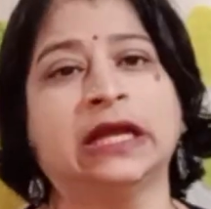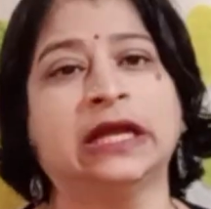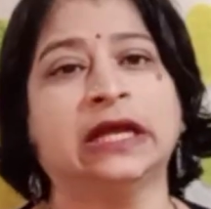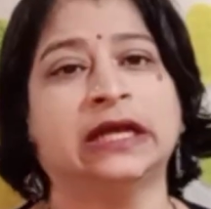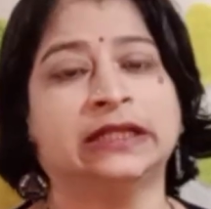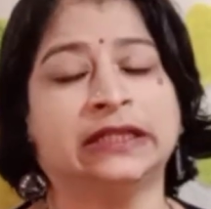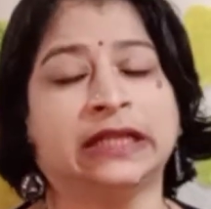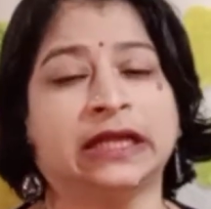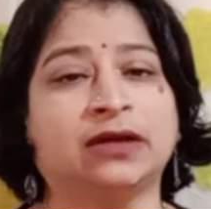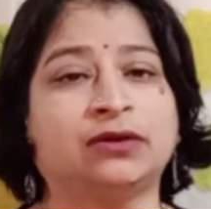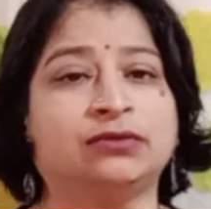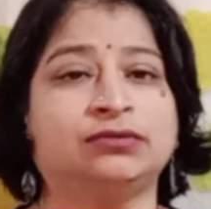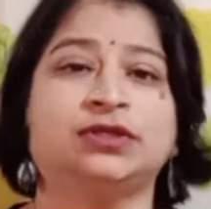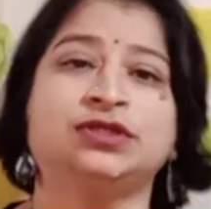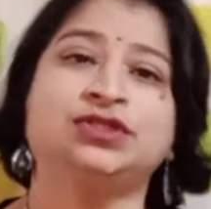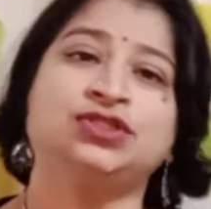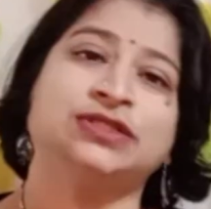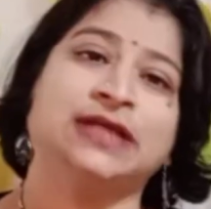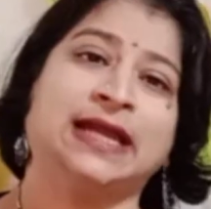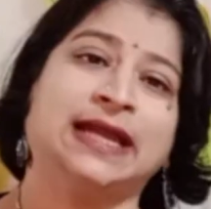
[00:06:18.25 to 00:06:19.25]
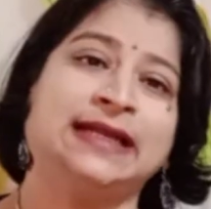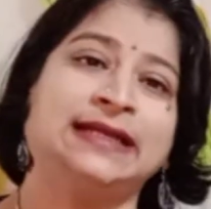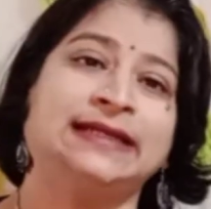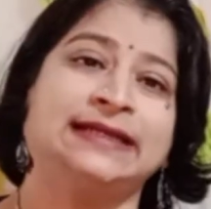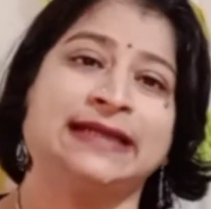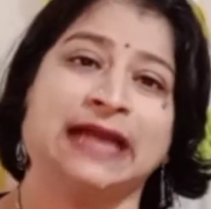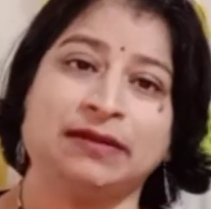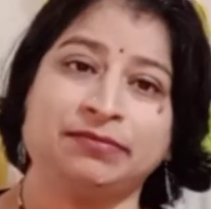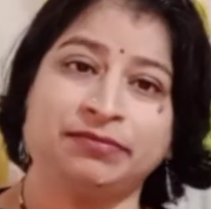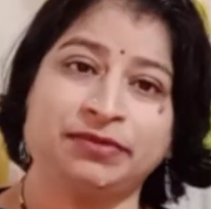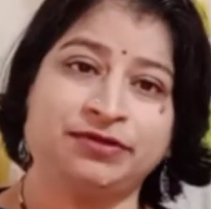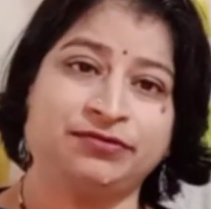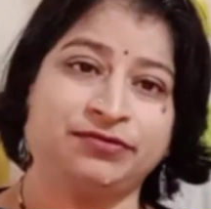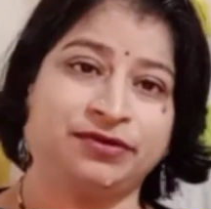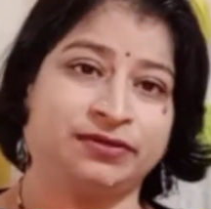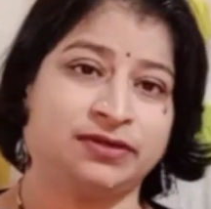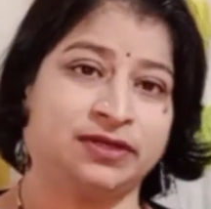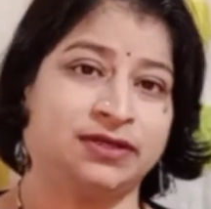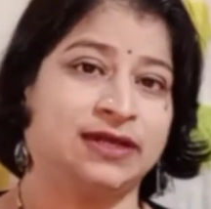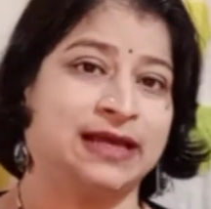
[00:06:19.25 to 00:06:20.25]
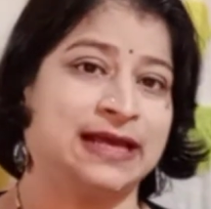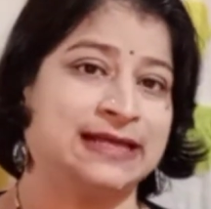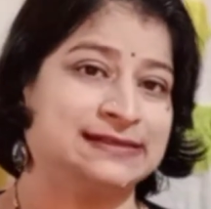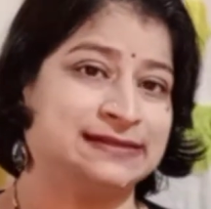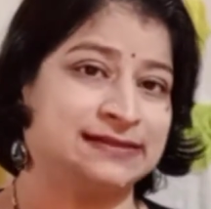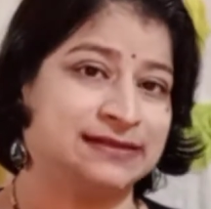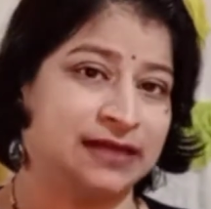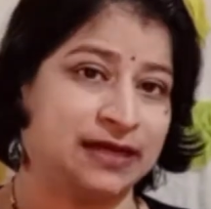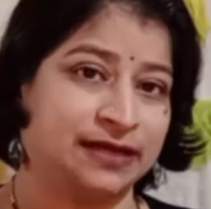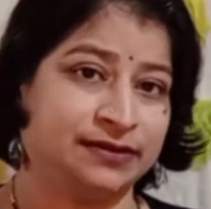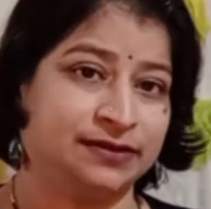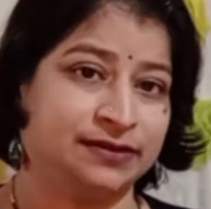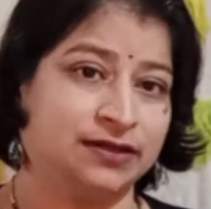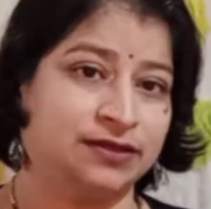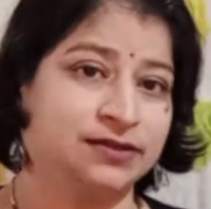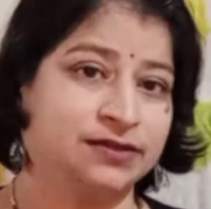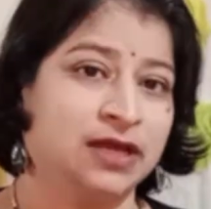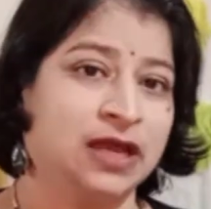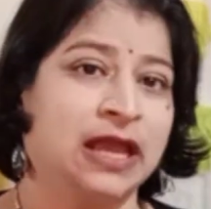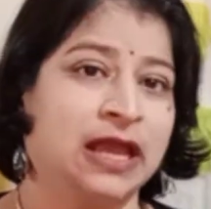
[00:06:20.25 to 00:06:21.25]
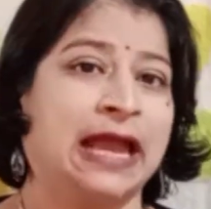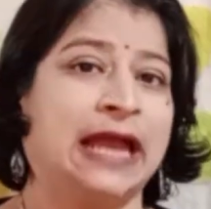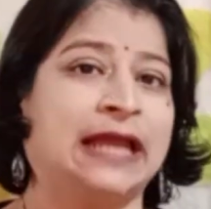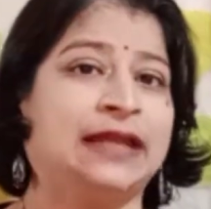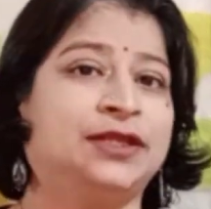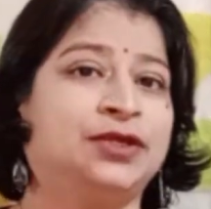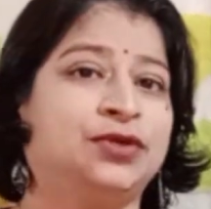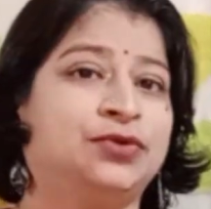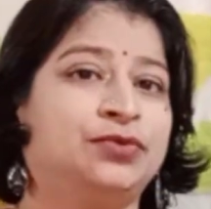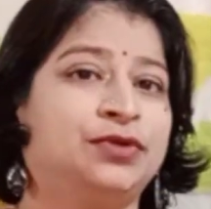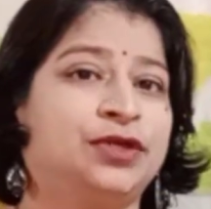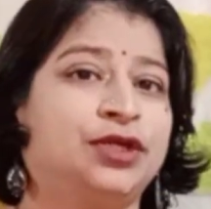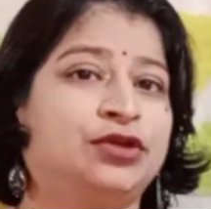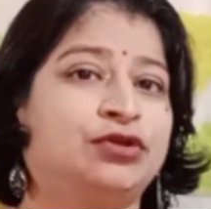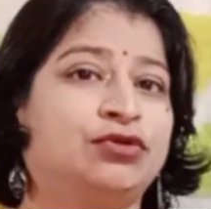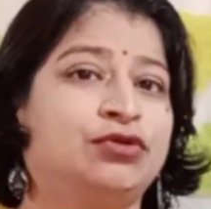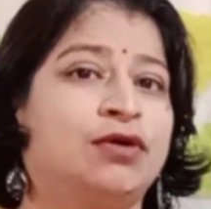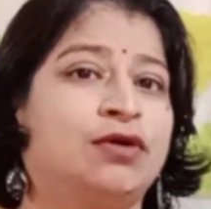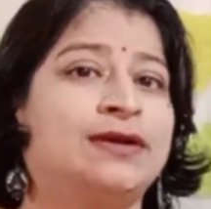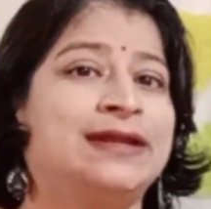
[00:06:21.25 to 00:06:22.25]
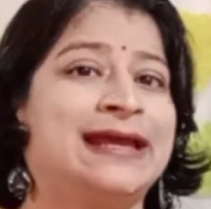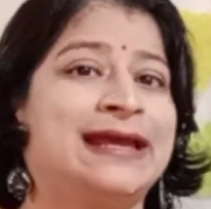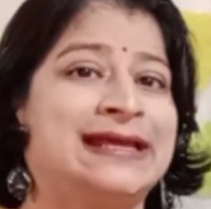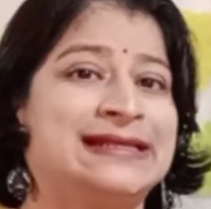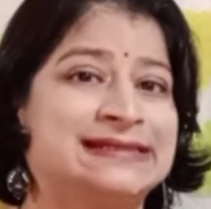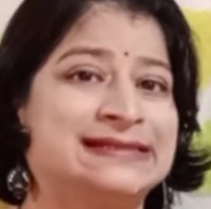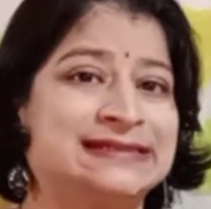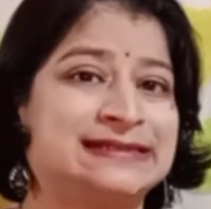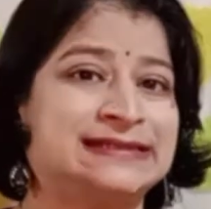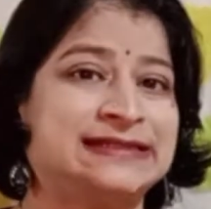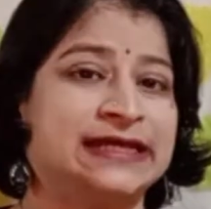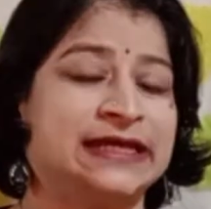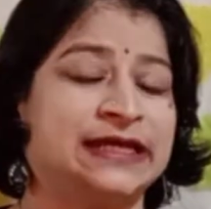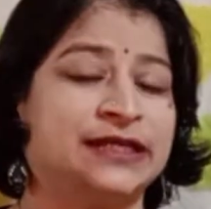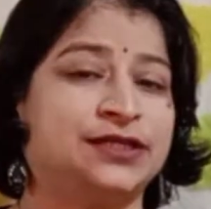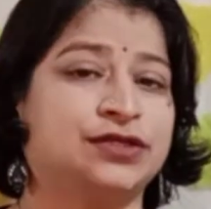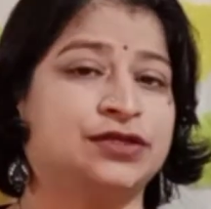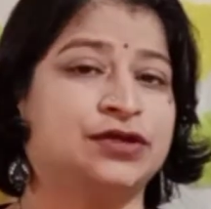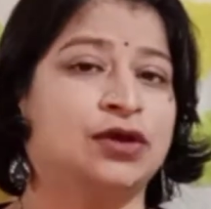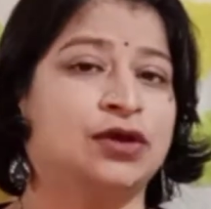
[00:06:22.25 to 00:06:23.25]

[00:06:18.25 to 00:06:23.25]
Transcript: Now, the child can be treated as an adult, and you need not hesitate,